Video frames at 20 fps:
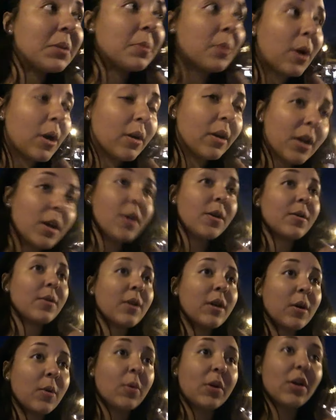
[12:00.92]
Tomorrow
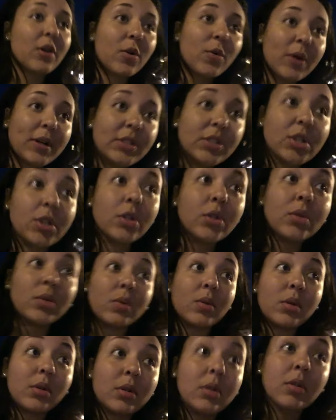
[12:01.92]
we are going to
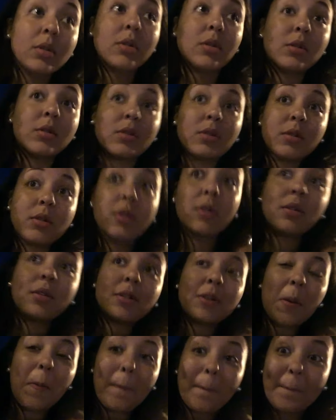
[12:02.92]
Magic
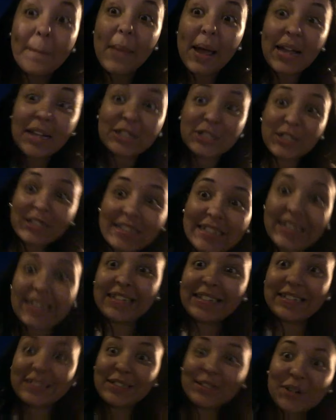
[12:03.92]
Kingdom. Magic
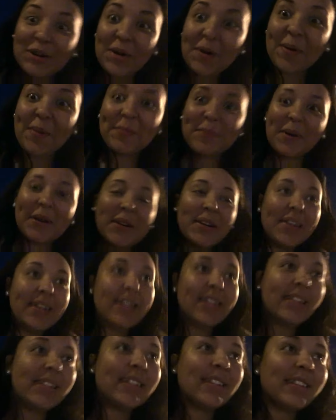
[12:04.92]
Kingdom. Not
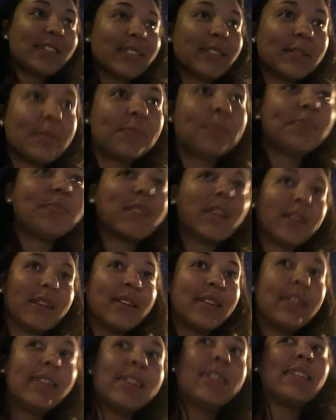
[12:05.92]
Animal Kingdom. The, but
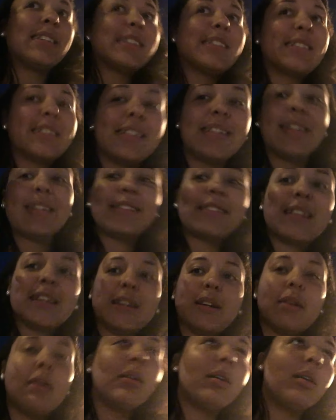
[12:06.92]
I want to come back. The,